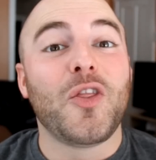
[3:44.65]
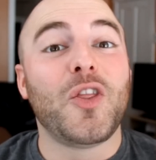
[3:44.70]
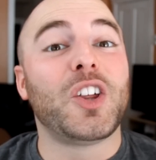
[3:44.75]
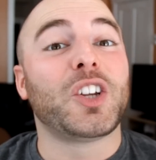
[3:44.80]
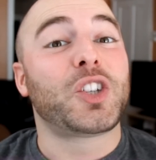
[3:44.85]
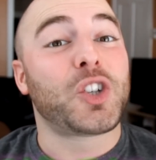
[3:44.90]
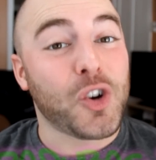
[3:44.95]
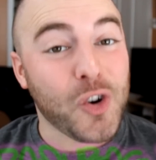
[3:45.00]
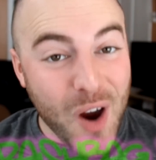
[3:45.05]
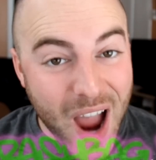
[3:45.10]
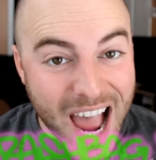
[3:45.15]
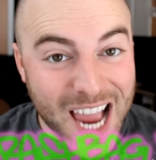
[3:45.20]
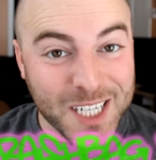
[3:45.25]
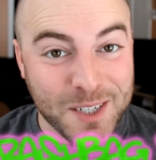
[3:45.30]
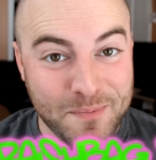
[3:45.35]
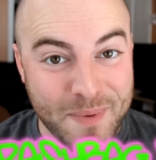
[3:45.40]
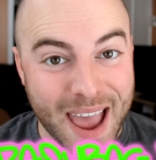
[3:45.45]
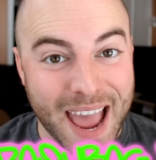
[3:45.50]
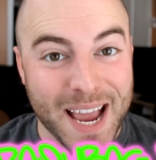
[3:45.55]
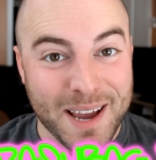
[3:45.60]
The
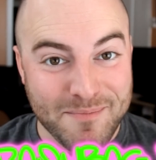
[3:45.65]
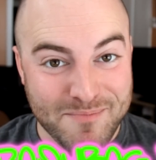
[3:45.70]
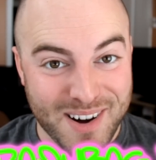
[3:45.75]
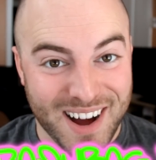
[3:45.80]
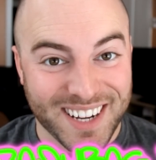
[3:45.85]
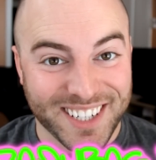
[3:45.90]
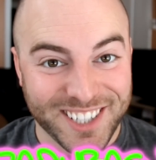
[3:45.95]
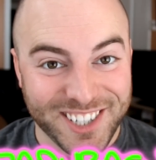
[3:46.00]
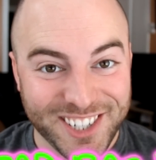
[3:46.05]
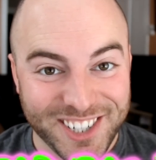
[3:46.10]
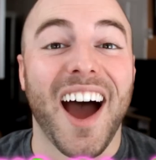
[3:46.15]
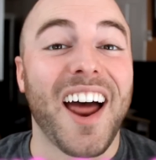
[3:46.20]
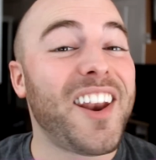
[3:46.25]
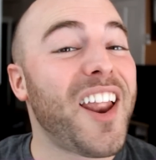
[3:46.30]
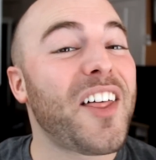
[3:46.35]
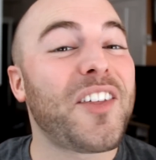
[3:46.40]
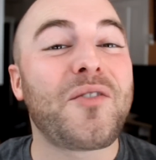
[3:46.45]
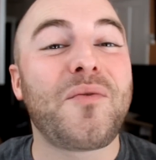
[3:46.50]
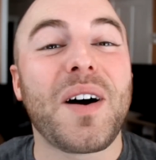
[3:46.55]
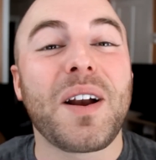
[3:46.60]
Trash Bag Bunch.
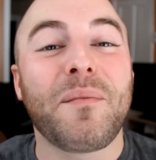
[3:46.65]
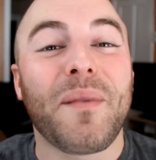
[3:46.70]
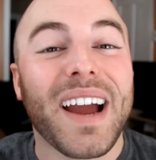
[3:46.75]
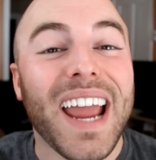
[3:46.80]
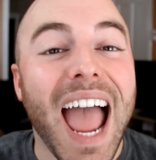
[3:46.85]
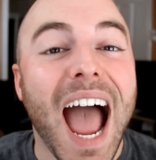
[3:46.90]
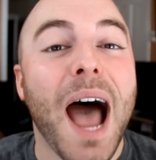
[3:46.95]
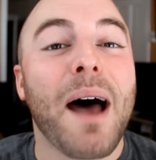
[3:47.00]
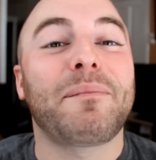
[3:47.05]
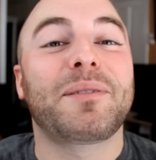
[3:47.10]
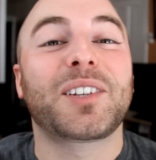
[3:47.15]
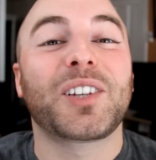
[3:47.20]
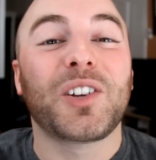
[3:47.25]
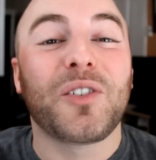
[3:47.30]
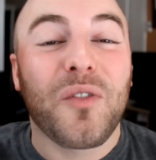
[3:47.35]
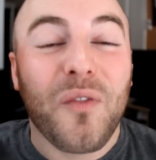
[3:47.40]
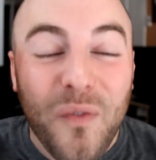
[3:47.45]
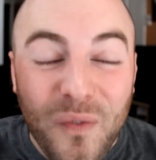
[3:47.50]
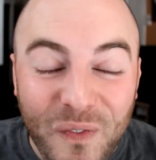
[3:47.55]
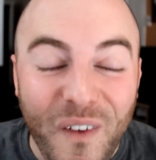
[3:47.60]
Another one of my
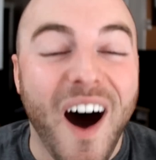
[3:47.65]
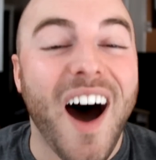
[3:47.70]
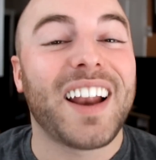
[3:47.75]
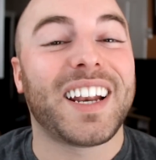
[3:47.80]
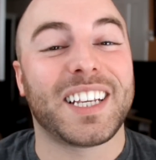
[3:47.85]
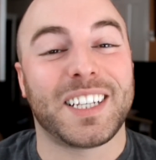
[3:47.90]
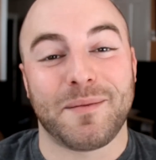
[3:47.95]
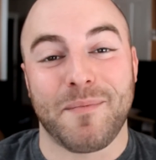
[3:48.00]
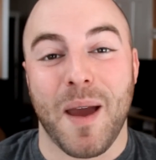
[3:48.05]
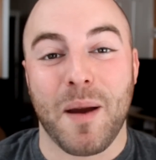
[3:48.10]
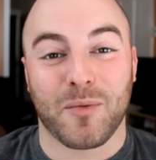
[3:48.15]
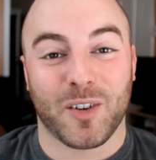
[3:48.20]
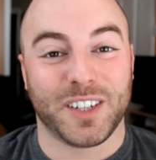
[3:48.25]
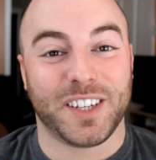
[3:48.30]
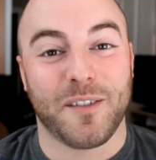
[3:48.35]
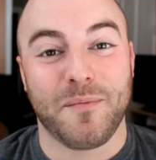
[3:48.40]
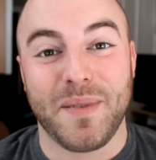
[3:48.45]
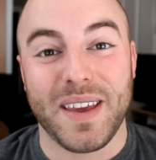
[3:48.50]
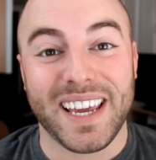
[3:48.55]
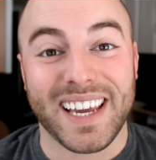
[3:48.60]
absolute fondest memories
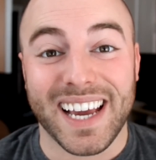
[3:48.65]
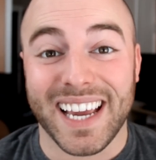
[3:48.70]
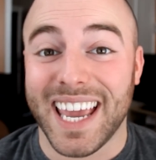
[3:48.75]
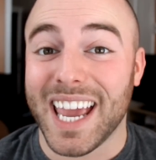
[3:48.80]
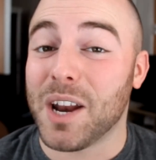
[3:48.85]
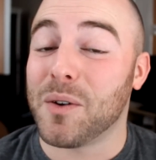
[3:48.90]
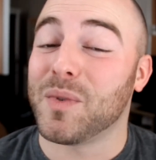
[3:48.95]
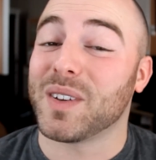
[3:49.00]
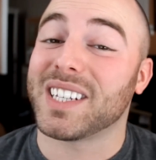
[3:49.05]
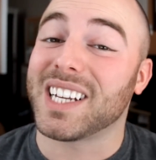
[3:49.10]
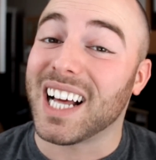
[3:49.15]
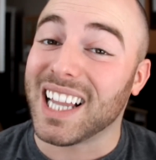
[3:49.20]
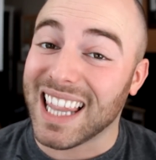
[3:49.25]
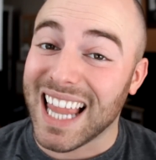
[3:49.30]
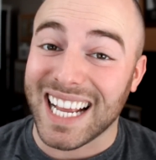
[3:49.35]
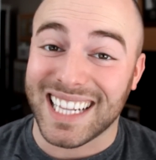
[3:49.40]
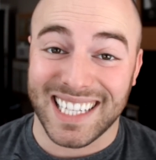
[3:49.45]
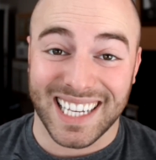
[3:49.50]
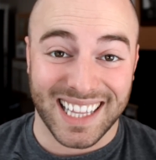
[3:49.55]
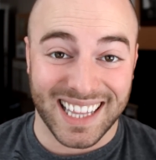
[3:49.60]
of being a kid was
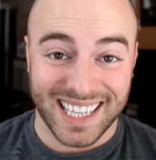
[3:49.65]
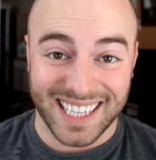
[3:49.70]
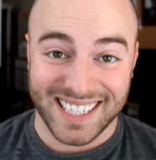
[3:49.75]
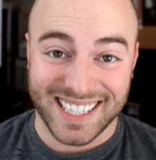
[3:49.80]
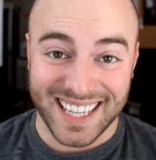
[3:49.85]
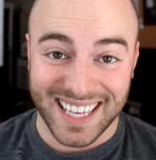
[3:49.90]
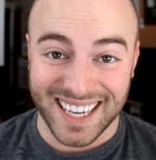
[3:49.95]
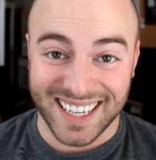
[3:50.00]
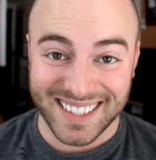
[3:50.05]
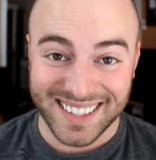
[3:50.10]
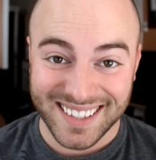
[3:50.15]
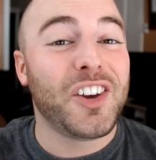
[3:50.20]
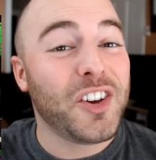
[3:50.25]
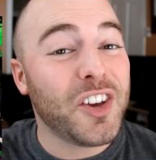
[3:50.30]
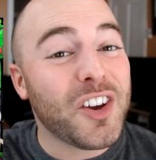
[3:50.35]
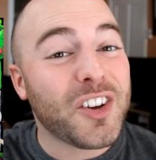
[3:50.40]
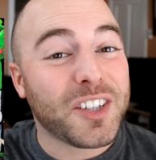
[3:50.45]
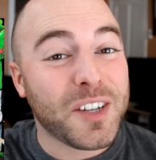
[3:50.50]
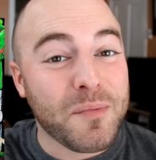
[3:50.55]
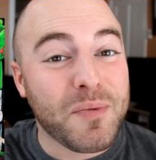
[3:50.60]
collecting these things. You
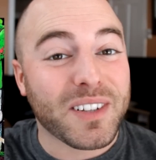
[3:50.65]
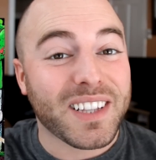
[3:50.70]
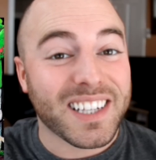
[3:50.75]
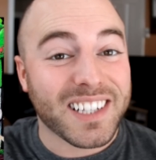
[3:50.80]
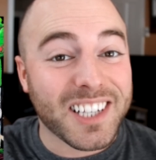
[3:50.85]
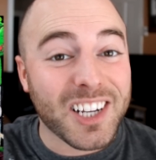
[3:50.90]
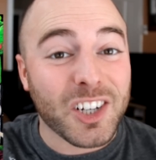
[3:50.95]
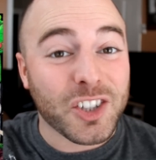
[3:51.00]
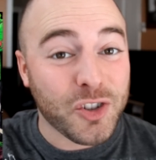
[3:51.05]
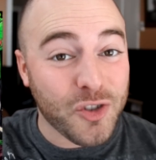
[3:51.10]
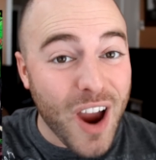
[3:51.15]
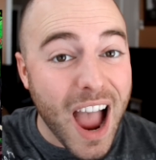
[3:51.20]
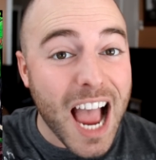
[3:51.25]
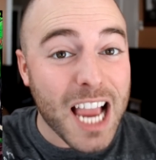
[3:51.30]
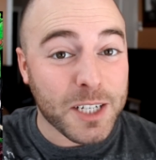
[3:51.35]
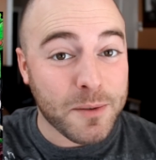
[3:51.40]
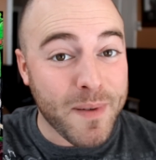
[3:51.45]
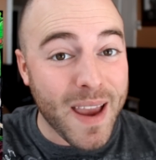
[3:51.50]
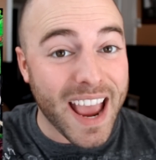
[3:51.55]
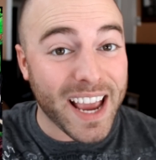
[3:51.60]
used to put this little
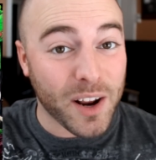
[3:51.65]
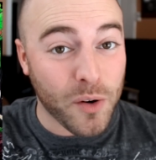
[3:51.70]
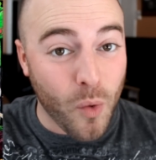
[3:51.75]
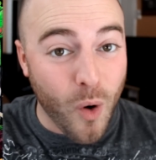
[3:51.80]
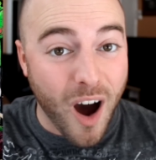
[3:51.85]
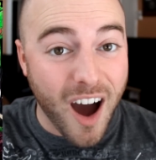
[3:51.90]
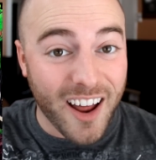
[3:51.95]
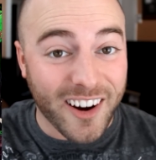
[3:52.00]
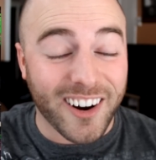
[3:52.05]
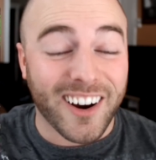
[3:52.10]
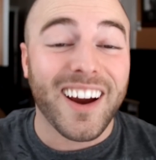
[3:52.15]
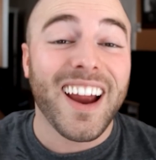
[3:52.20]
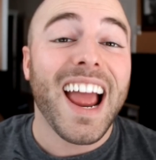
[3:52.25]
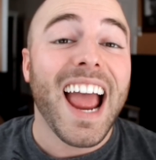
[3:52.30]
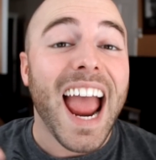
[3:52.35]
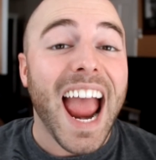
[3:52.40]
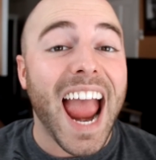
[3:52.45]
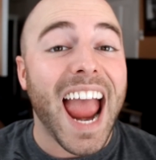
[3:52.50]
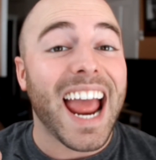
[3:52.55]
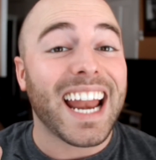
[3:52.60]
trash bag in water,
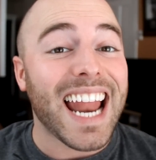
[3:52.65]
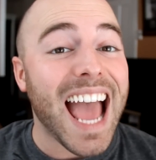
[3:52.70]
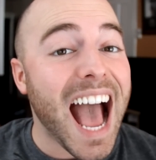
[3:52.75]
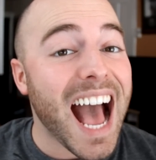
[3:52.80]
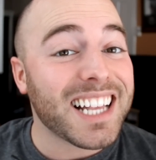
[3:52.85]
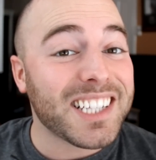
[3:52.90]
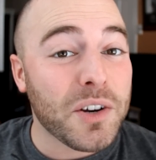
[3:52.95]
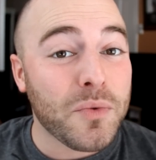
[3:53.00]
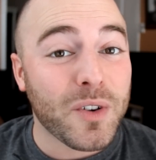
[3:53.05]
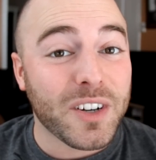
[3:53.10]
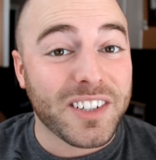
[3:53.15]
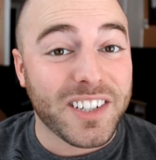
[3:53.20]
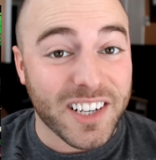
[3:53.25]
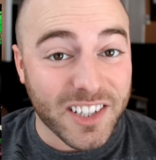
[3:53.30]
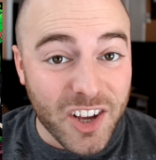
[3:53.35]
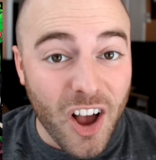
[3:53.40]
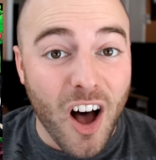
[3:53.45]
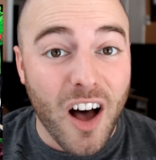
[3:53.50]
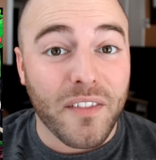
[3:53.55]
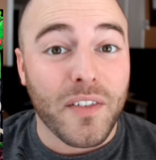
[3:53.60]
and as it would
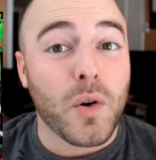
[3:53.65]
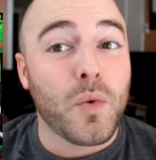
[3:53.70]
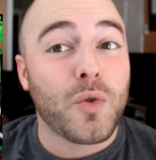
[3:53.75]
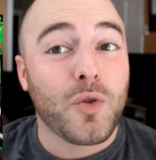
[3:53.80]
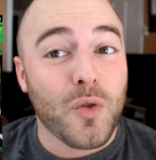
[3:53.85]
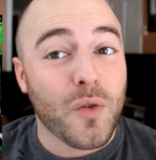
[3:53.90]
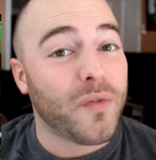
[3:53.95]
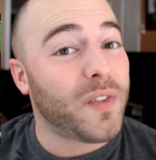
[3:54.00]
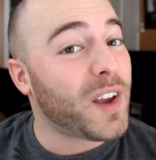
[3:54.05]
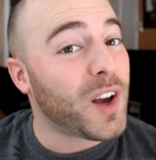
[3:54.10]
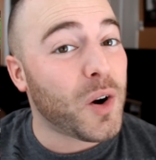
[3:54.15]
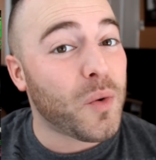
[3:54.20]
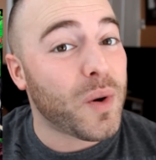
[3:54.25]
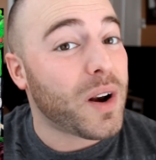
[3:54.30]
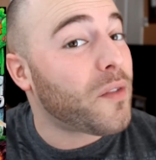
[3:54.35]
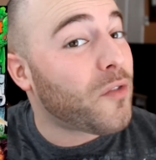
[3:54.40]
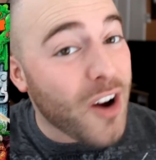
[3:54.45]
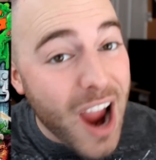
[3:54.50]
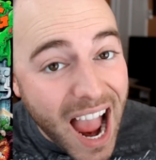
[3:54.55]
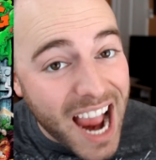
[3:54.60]
dissolve, it would reveal
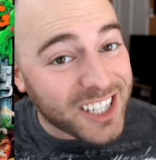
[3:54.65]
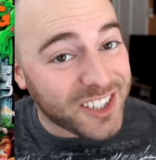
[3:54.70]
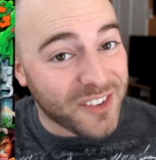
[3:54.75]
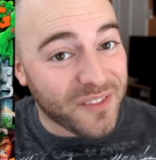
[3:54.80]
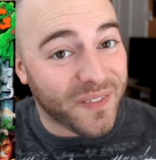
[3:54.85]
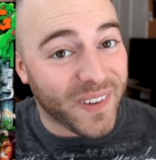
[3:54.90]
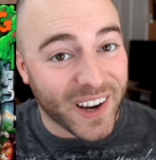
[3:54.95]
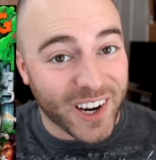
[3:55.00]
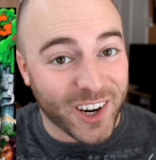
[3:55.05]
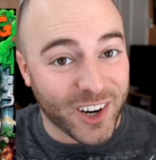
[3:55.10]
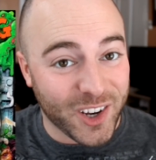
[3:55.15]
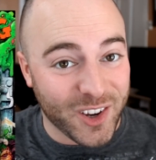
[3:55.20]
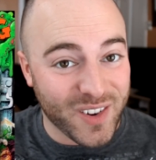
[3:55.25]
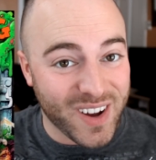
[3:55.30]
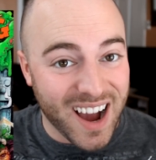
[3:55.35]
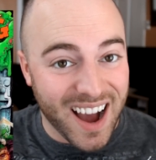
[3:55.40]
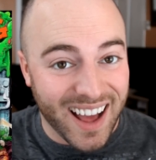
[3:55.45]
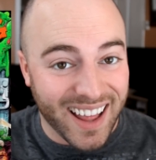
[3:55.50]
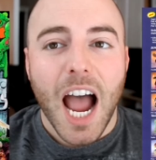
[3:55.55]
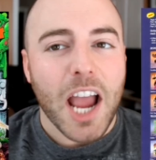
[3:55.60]
whatever action figure you
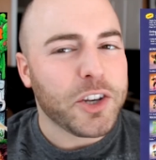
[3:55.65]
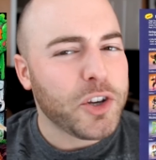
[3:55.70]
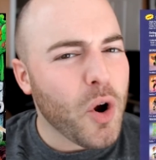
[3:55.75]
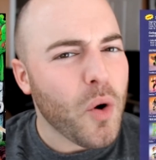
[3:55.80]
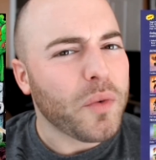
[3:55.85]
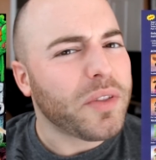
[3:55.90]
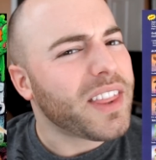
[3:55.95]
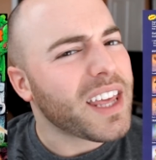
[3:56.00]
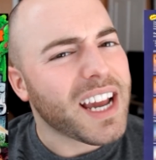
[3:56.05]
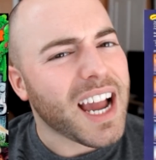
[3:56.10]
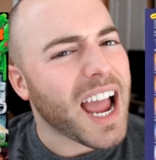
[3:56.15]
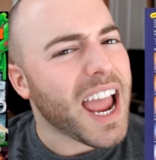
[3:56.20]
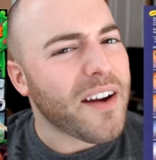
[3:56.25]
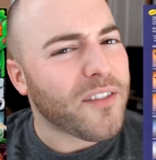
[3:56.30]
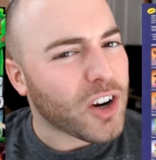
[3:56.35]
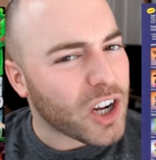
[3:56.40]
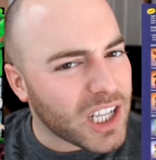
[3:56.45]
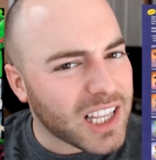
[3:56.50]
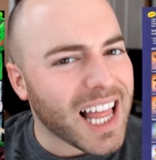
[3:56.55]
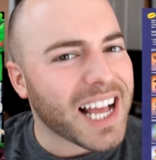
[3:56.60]
got. I don't think I
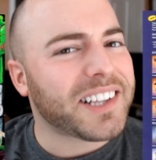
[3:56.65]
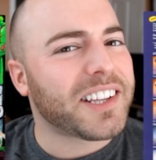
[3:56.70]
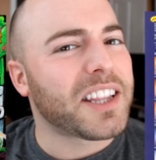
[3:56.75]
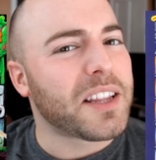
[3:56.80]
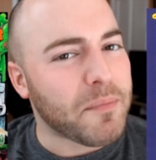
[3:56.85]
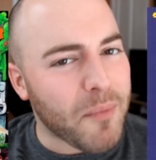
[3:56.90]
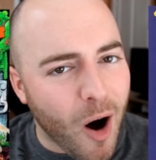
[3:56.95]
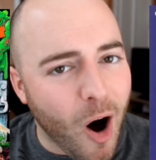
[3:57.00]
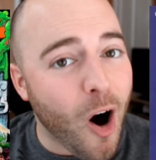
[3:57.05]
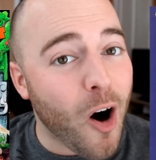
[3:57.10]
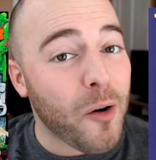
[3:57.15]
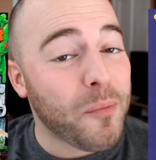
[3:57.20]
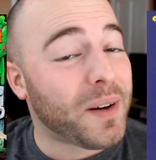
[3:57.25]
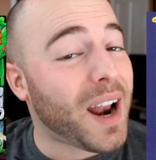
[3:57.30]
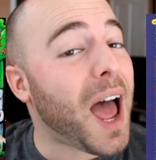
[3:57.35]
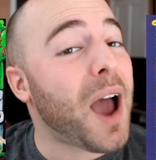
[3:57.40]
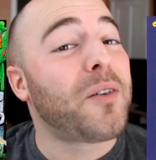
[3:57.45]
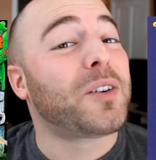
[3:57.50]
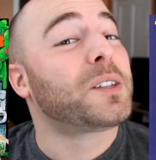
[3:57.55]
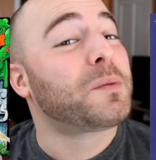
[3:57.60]
ever collected them all,
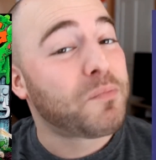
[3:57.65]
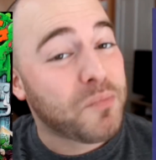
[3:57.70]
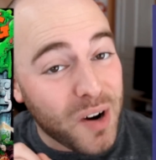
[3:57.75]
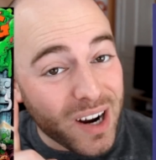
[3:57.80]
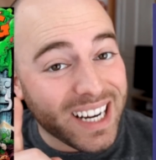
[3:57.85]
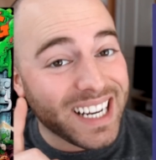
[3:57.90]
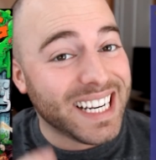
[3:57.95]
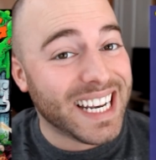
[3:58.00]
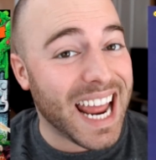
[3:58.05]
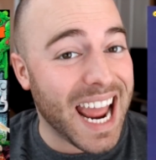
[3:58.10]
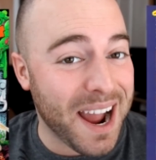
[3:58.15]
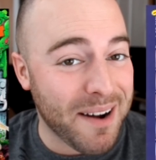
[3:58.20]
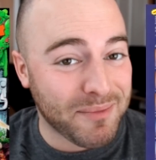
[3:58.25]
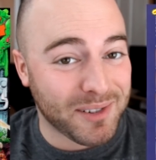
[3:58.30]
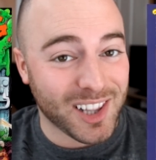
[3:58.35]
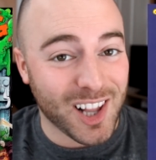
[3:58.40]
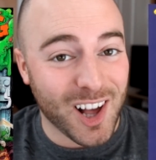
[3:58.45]
but I was pretty damn